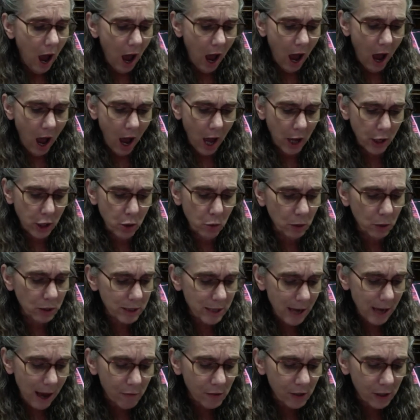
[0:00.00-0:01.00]
You will
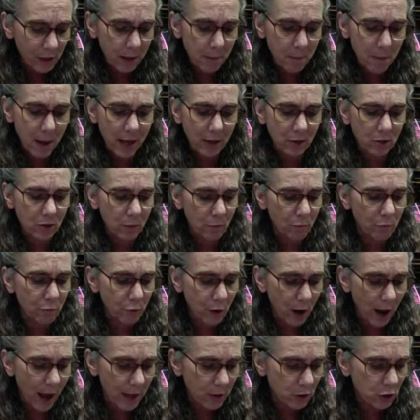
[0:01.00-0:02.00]
definitely make some
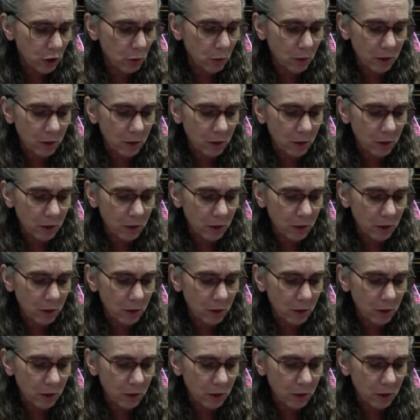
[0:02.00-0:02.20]
friends.